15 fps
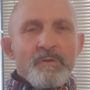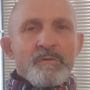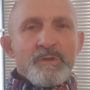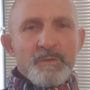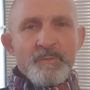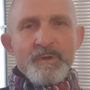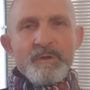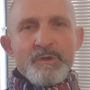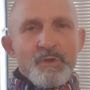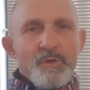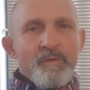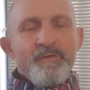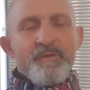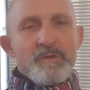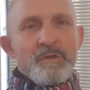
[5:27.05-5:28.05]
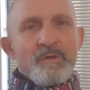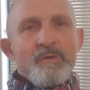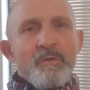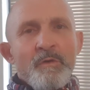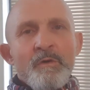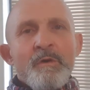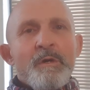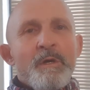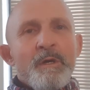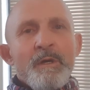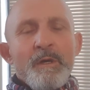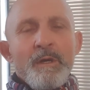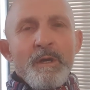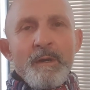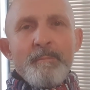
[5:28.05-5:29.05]
spiritual, physical
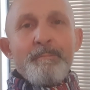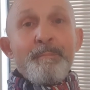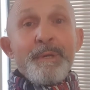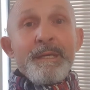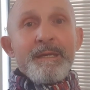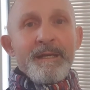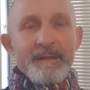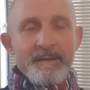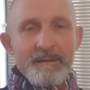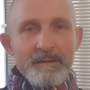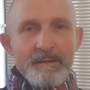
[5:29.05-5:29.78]
being.